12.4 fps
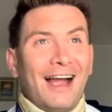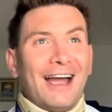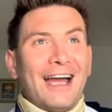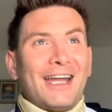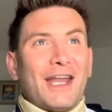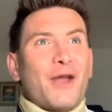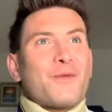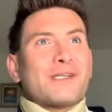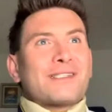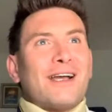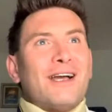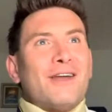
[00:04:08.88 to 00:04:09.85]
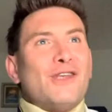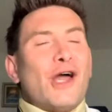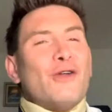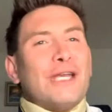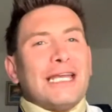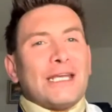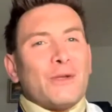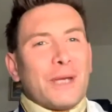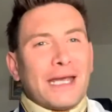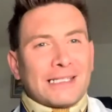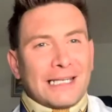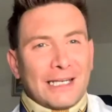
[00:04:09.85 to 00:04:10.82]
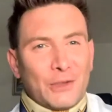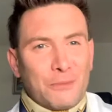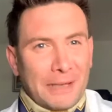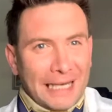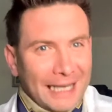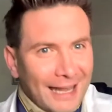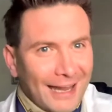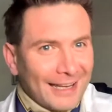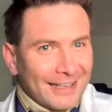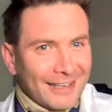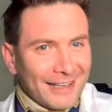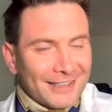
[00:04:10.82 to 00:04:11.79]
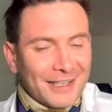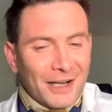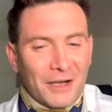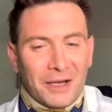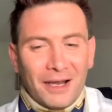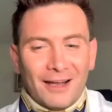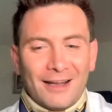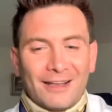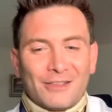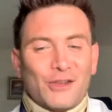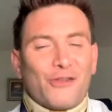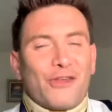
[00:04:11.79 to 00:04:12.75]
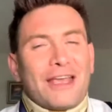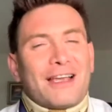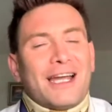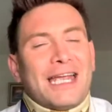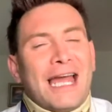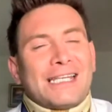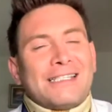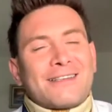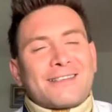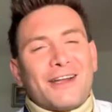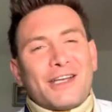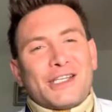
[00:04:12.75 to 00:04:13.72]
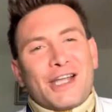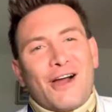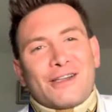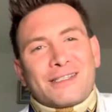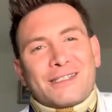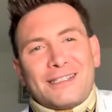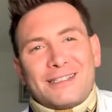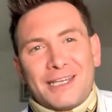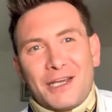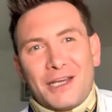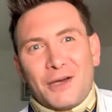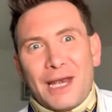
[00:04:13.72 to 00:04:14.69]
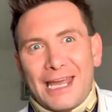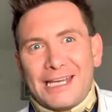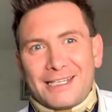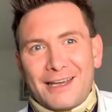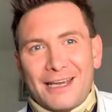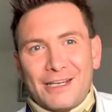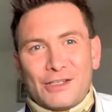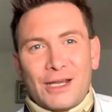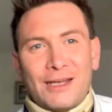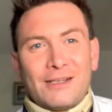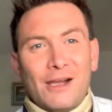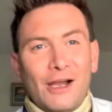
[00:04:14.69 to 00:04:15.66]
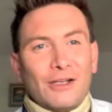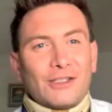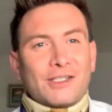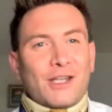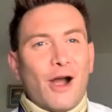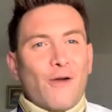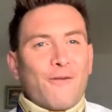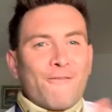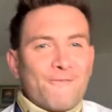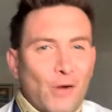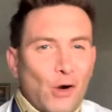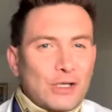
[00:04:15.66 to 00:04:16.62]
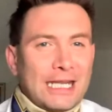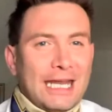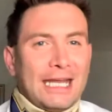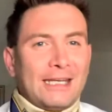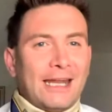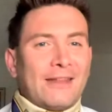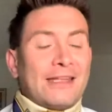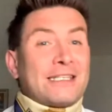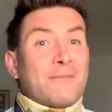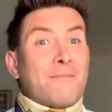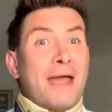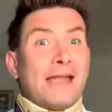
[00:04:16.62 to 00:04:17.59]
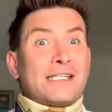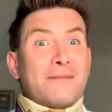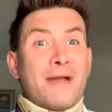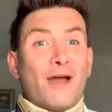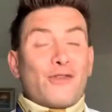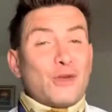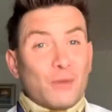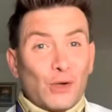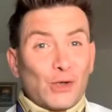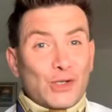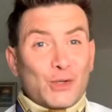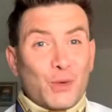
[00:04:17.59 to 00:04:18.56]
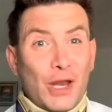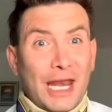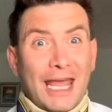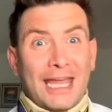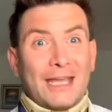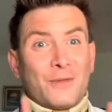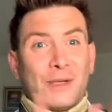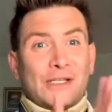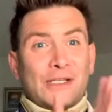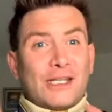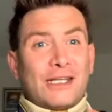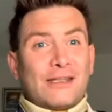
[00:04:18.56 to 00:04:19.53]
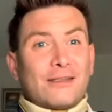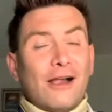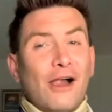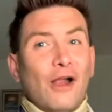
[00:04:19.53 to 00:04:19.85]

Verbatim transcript: And I was uh, known a little bit as a little Billy Elliot. Uh, as you think, I hadn't started dancing till a late age. And to start from 14 and to enter Matthew Bourne's Swan Lake, which is